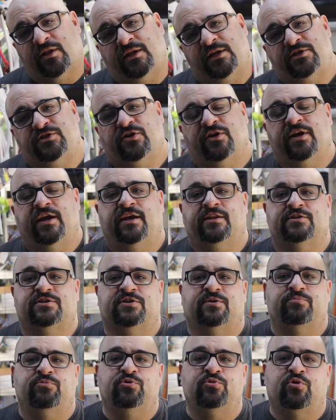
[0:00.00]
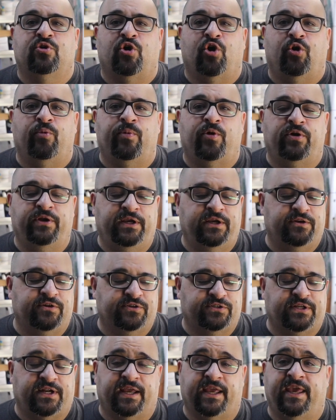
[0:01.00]
and Lisa are getting some new Cobalt
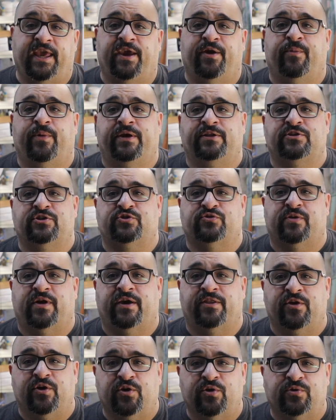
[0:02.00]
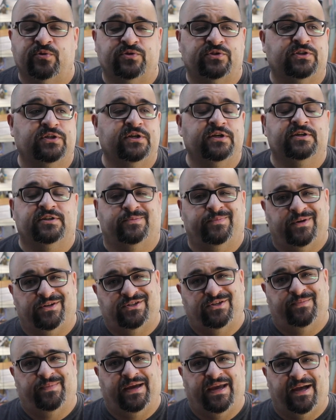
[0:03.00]
heaters, and I can't wait to try those,
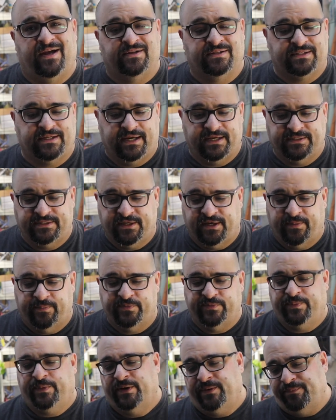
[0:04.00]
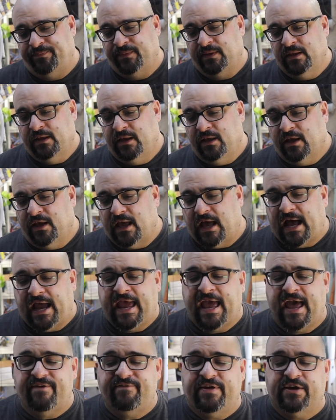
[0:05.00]
especially in my outside tubs. But
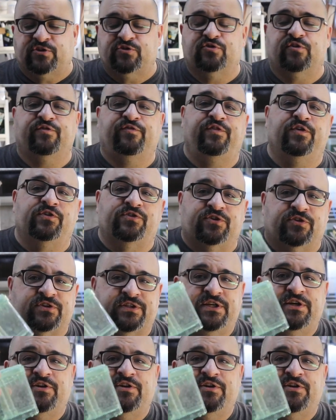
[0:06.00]
have extra filters.